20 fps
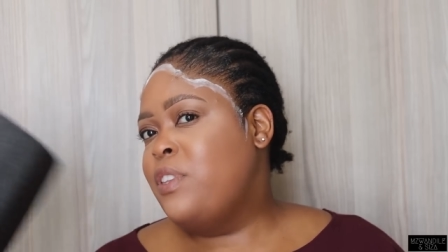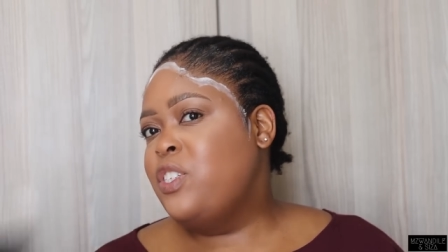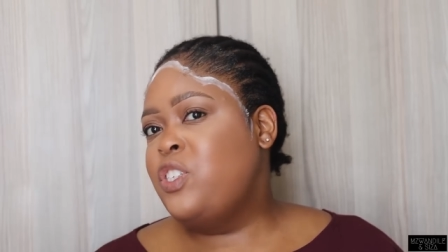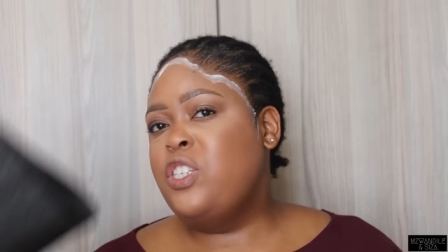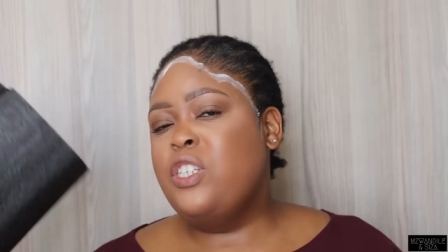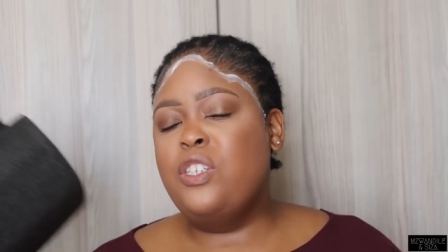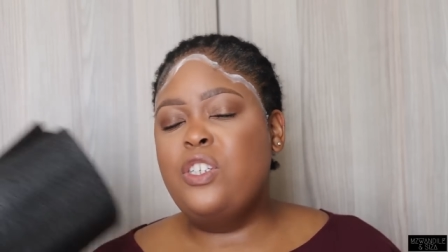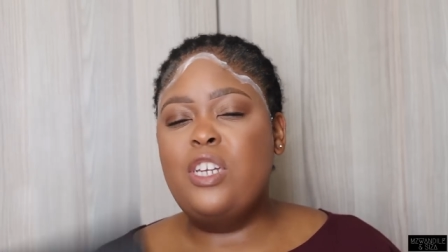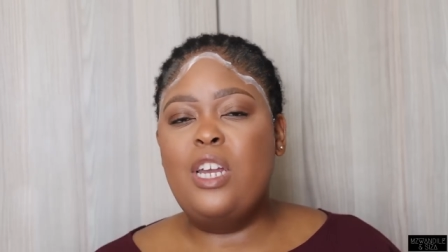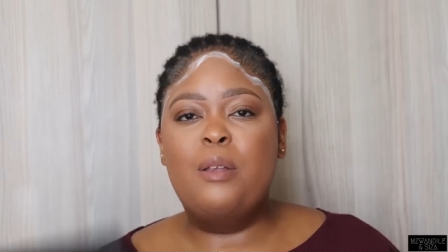the
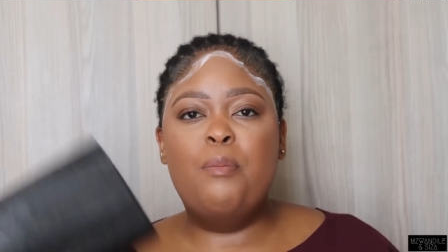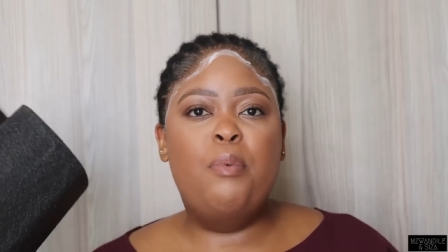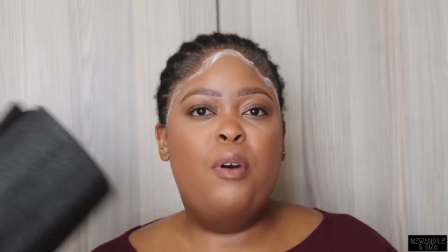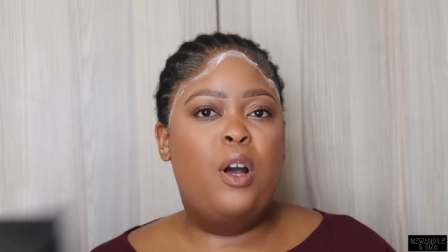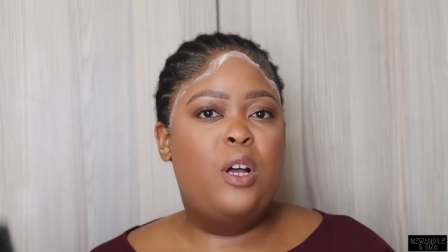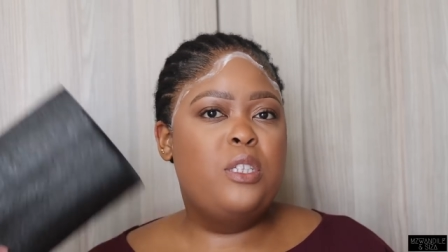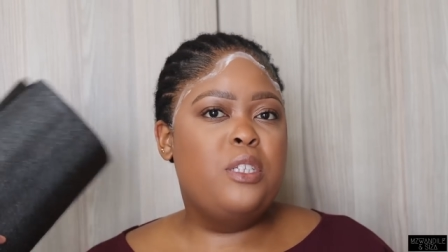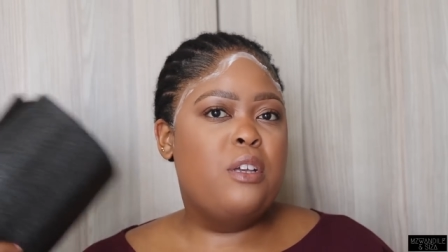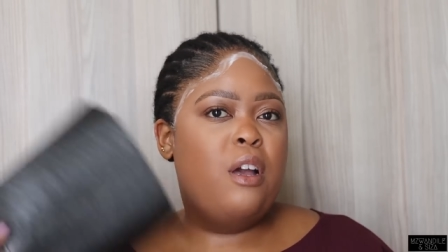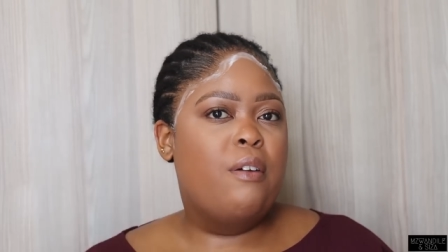chit chat
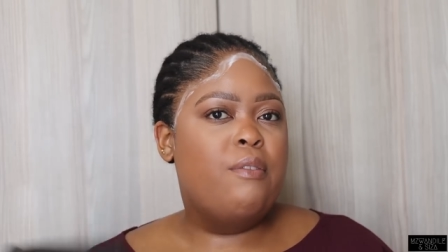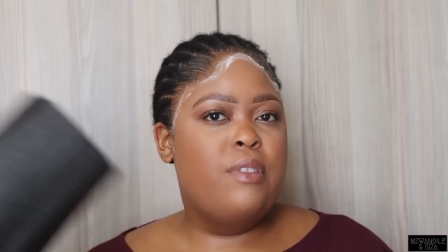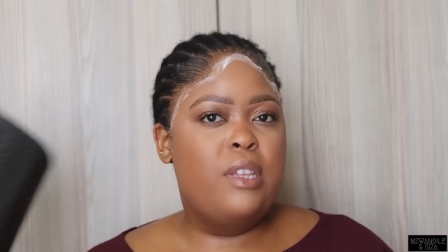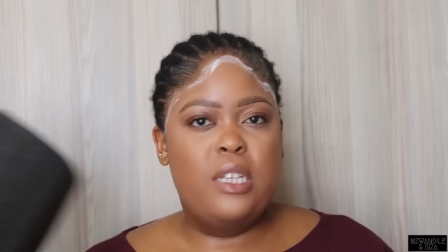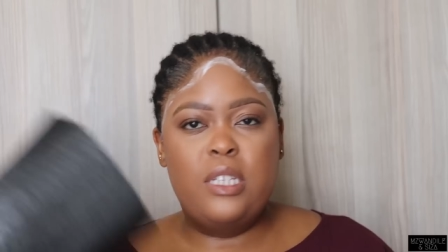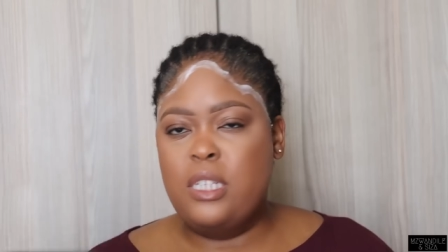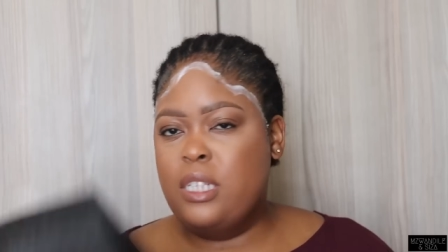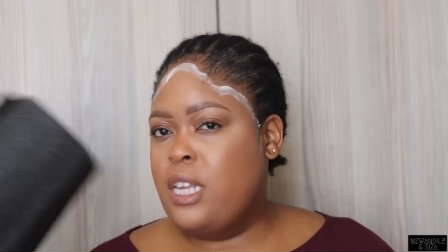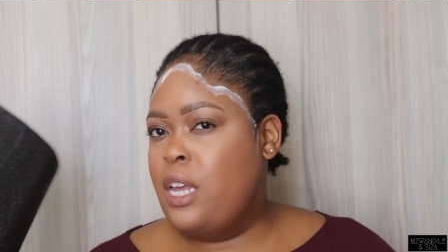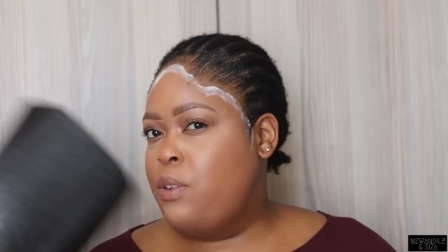part of
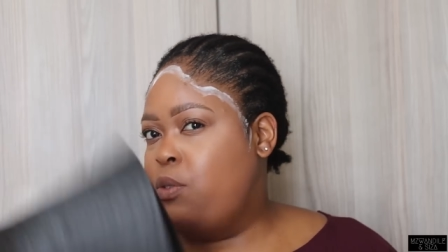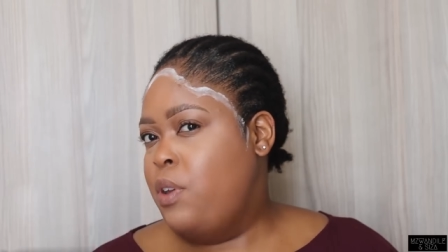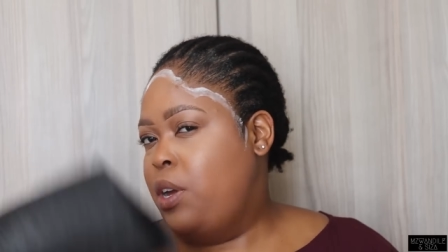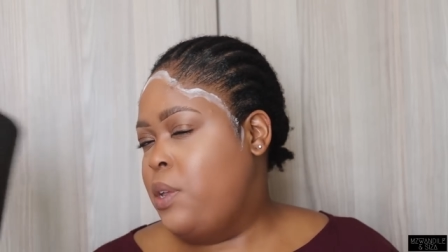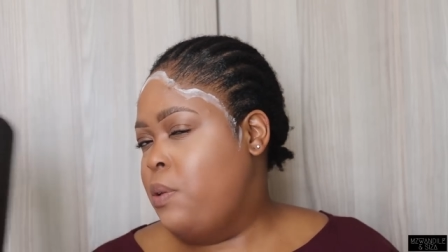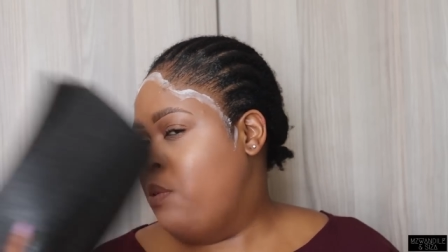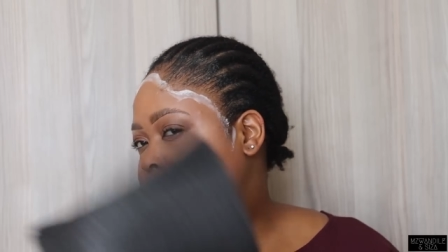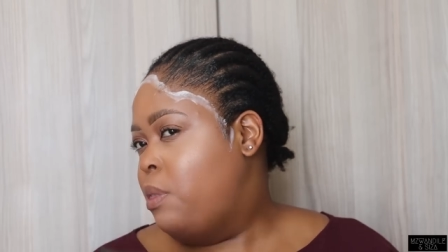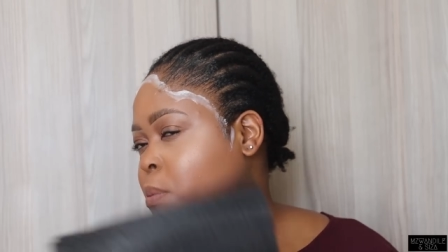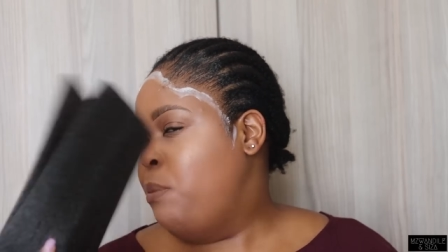this get
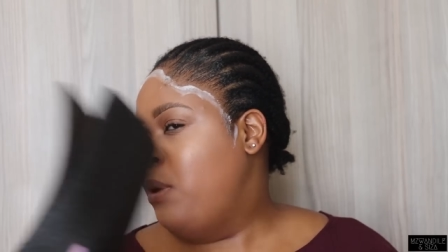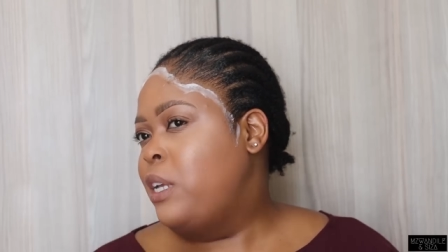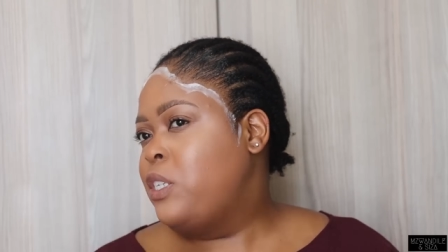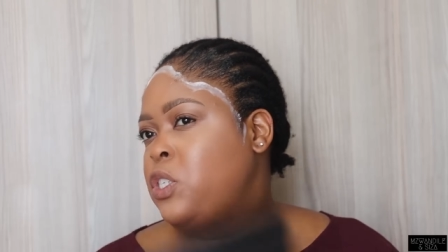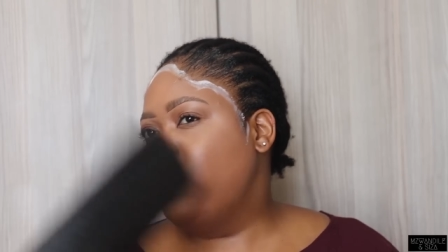ready with me